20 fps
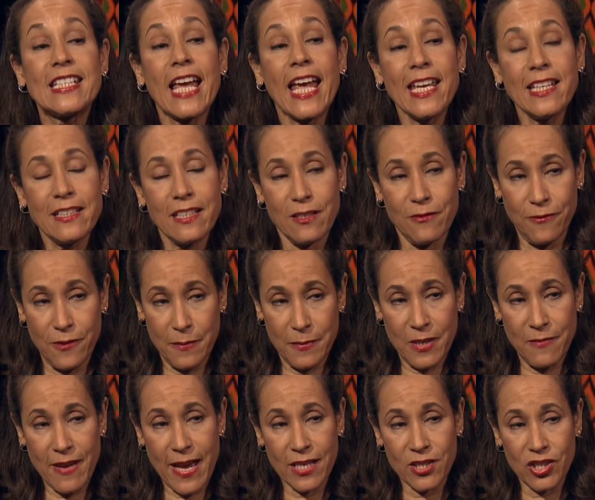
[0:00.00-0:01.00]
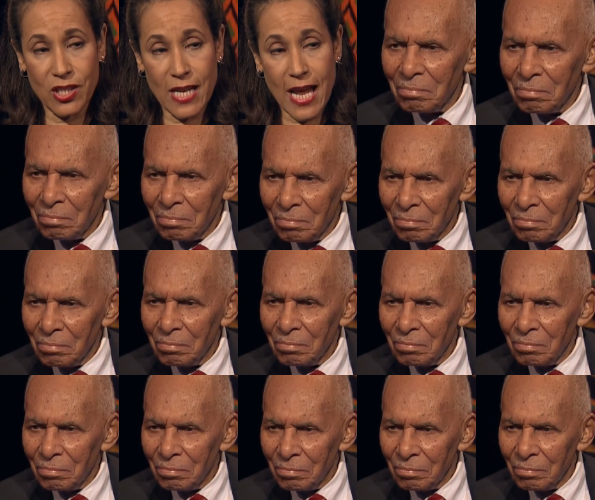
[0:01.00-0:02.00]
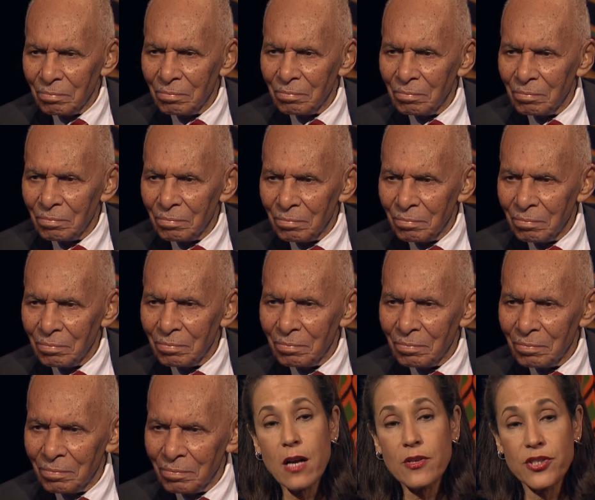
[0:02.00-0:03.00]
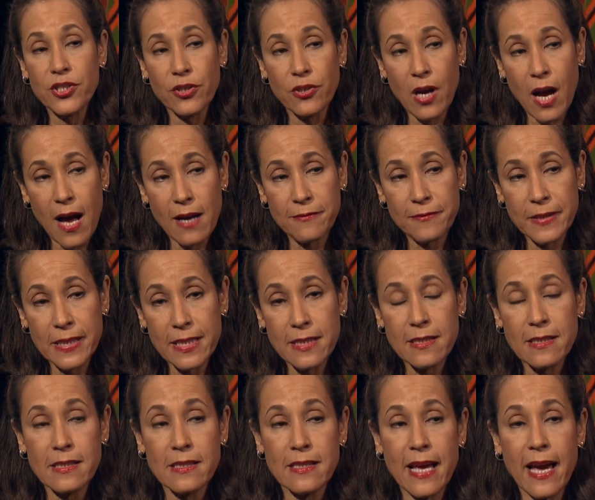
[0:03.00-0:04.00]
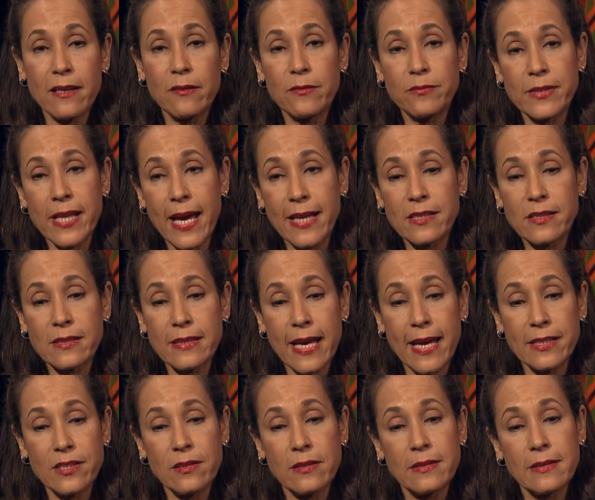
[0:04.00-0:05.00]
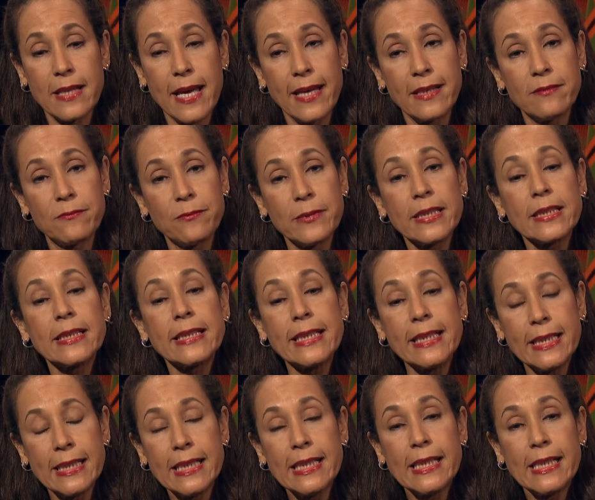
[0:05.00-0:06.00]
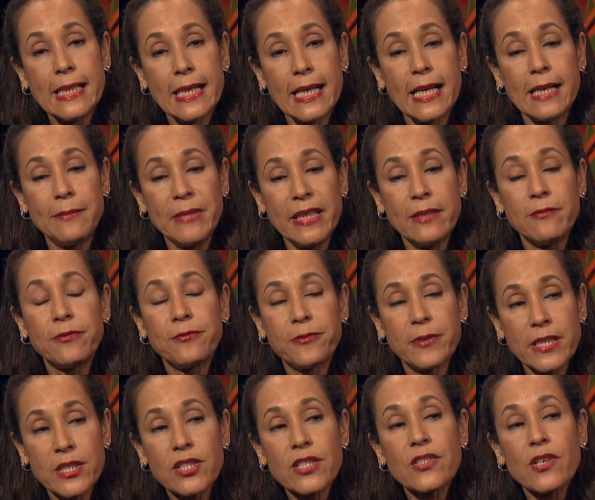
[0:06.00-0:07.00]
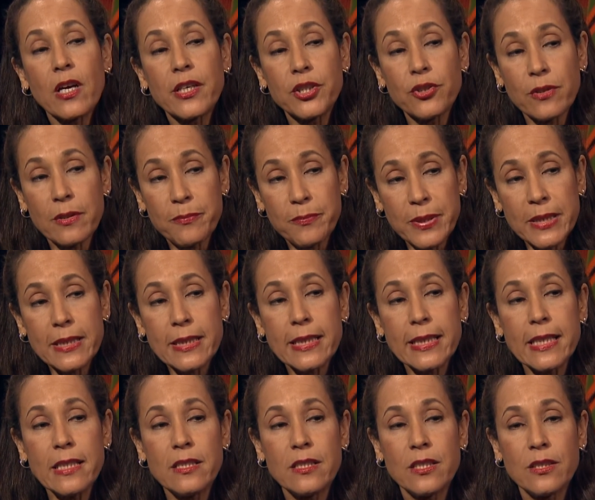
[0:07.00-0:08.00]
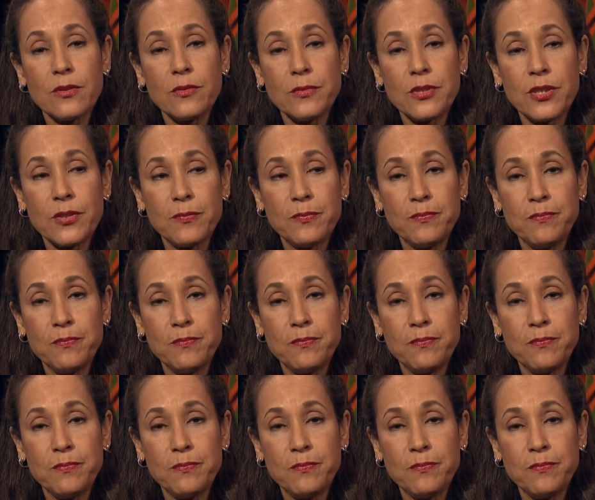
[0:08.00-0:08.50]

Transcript: taint that affirmative action had in those days. And, and that rocks your confidence, that, that, that, that really um, infringes on your ability to, to